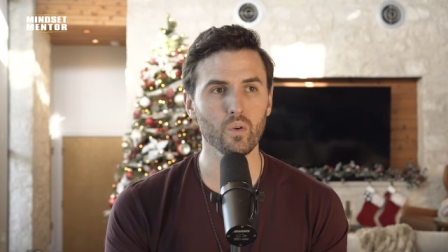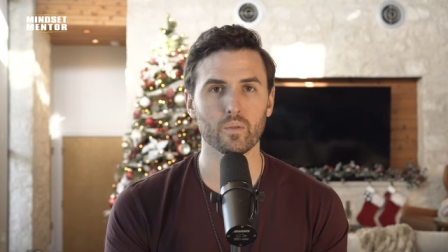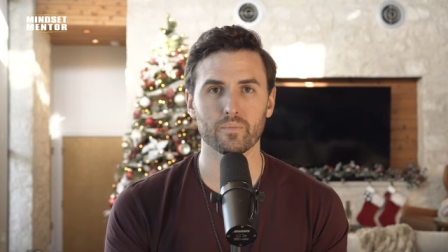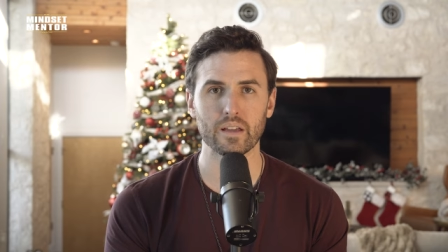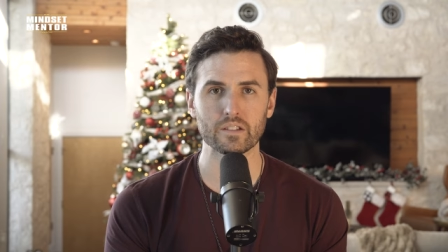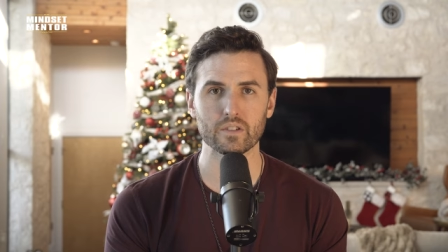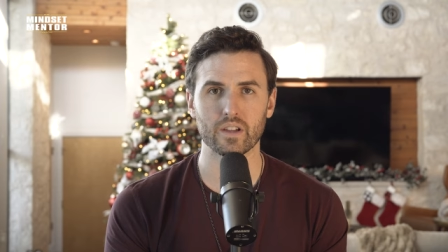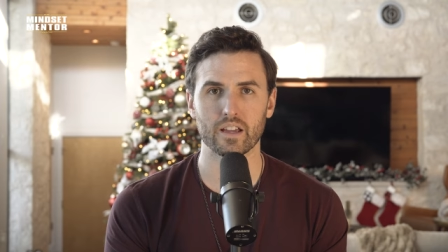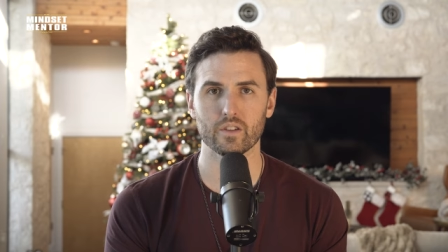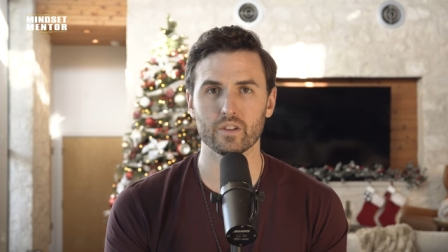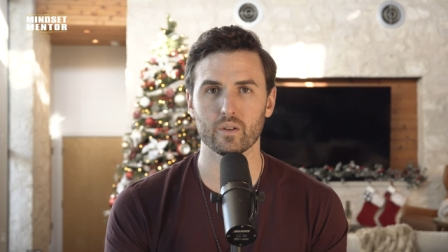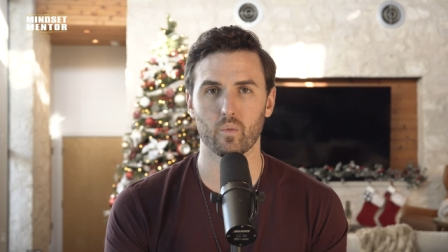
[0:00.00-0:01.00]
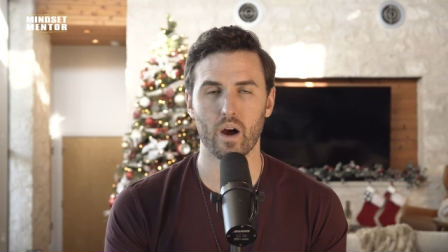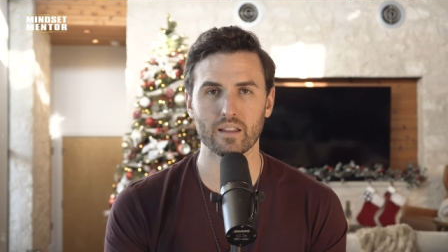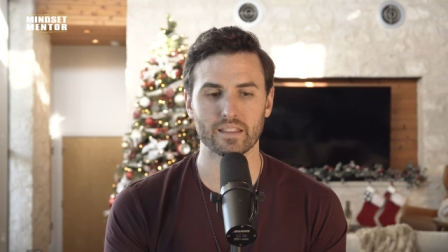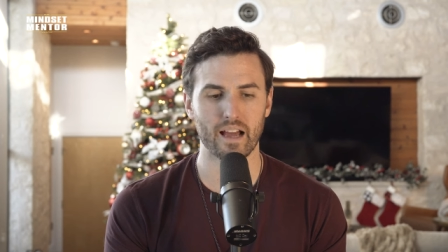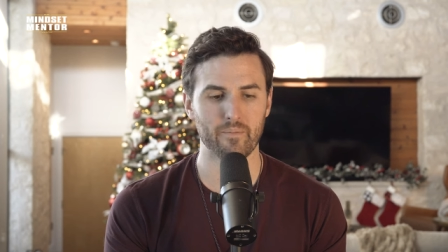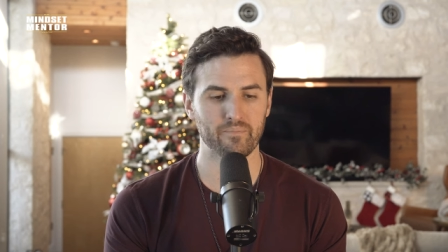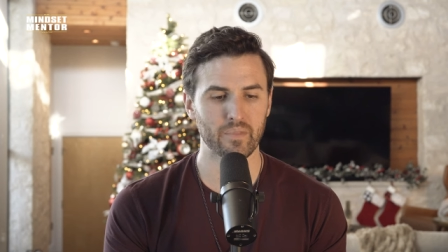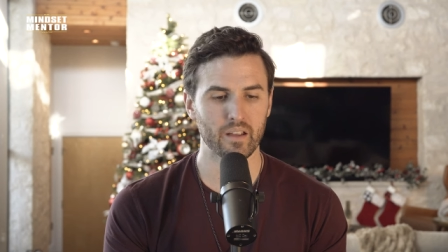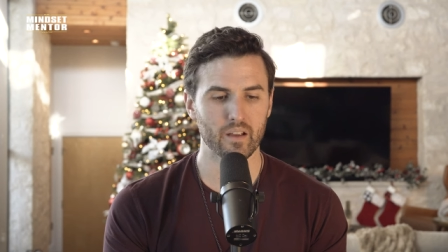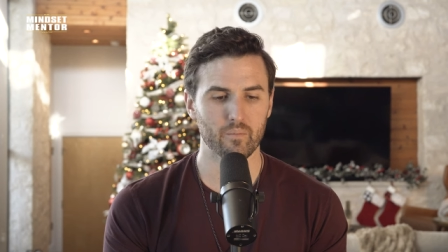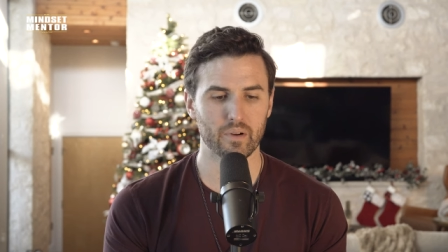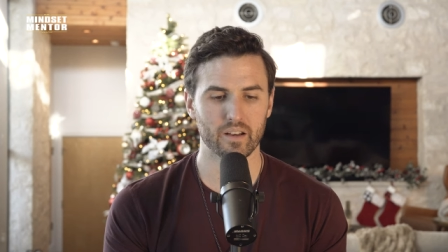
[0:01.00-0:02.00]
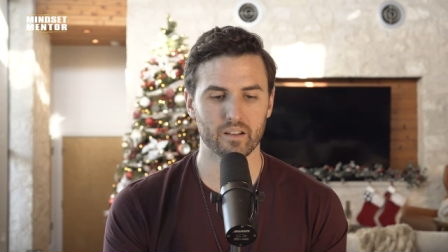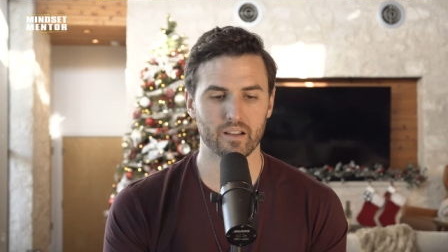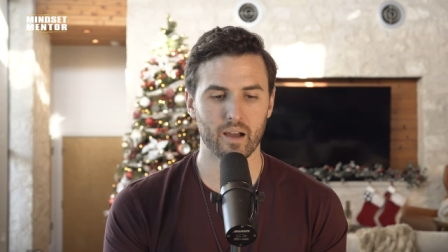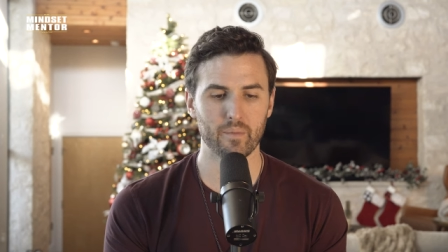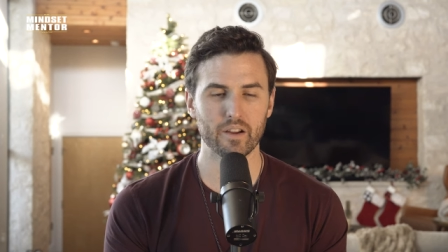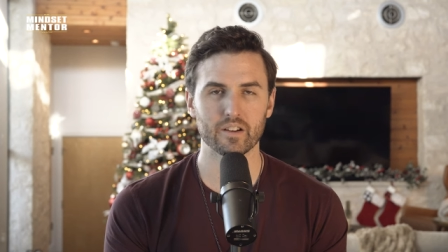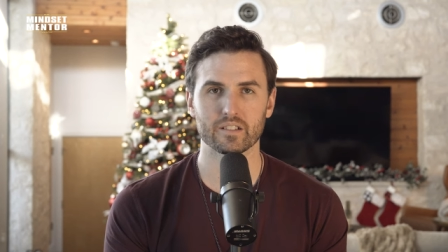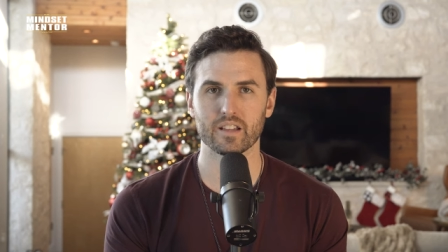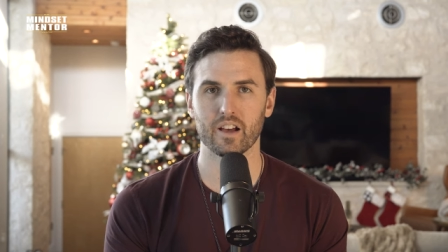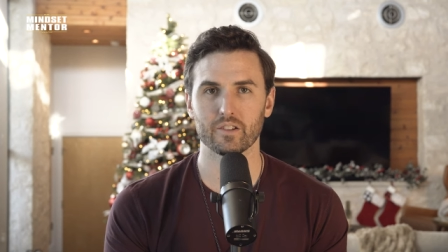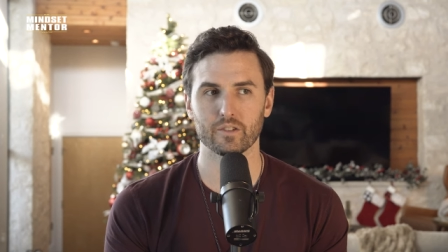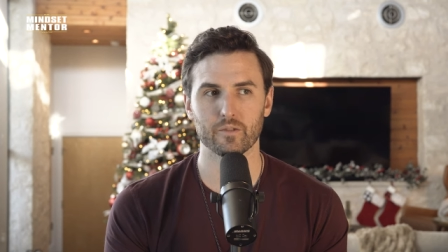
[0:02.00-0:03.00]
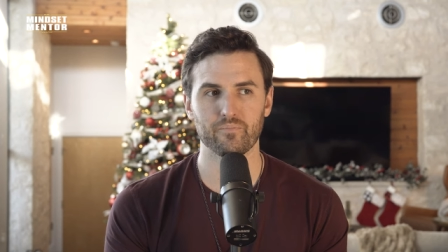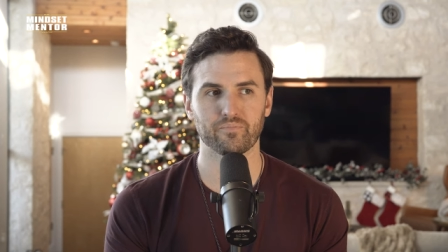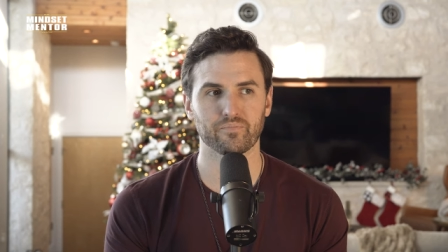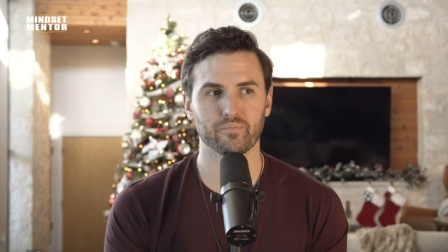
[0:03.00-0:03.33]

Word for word: Cool. That's okay. You can want that. But I'm here to tell you,